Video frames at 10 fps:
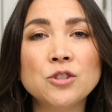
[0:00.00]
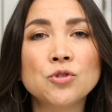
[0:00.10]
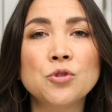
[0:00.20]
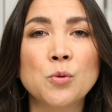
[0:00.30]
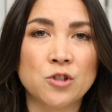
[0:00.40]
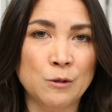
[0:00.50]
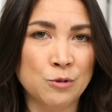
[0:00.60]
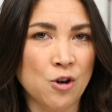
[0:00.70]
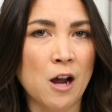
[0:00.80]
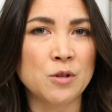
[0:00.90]
sure you are
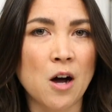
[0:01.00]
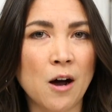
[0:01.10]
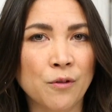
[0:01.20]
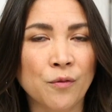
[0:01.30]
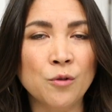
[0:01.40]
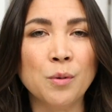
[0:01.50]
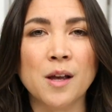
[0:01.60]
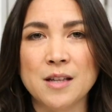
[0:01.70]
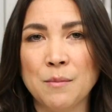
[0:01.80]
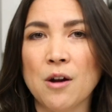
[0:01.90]
subscribed to Hot for Food
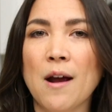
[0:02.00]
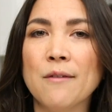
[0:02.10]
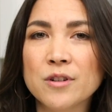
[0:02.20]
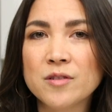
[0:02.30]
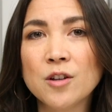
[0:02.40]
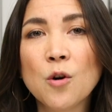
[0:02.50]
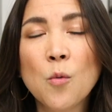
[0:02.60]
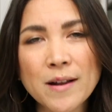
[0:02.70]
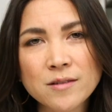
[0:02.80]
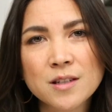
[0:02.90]
because I'm here every single
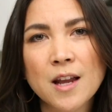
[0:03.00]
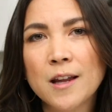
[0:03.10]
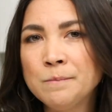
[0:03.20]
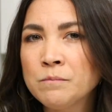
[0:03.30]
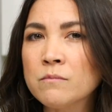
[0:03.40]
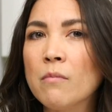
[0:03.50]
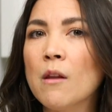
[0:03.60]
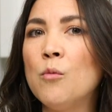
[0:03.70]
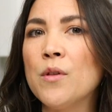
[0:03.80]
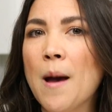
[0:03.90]
Wednesday
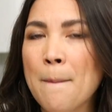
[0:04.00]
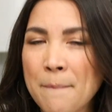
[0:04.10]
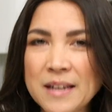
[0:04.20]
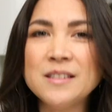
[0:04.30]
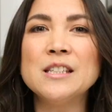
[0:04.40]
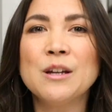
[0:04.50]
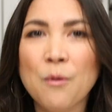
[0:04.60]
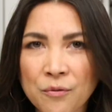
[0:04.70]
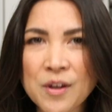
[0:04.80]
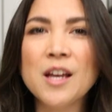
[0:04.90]
with amazing
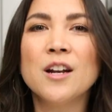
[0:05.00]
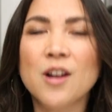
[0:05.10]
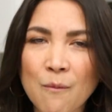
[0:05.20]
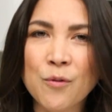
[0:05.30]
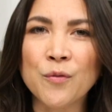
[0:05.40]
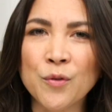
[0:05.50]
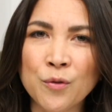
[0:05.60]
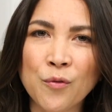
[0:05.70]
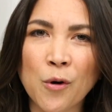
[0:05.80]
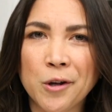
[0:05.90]
vegan comfort
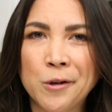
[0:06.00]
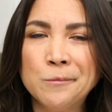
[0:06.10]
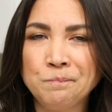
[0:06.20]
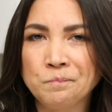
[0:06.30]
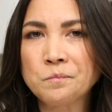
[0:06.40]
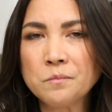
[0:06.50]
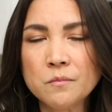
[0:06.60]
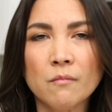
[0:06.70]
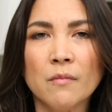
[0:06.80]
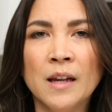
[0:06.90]
food for you.
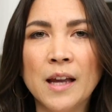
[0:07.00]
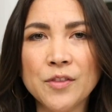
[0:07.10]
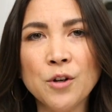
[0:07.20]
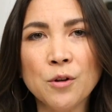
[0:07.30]
Hit the